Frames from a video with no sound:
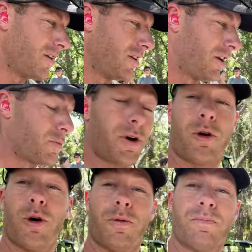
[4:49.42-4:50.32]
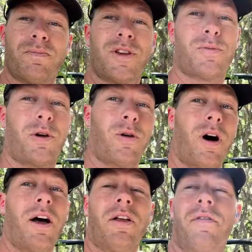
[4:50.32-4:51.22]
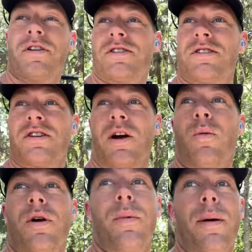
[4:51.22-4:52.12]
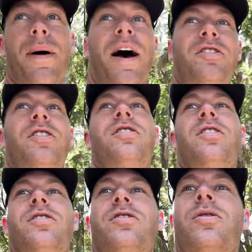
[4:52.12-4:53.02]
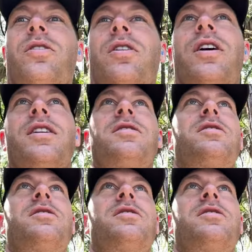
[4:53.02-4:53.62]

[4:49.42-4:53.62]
it's pretty cool. It's pretty cool. I love this. This is like one of my passions is shooting clays.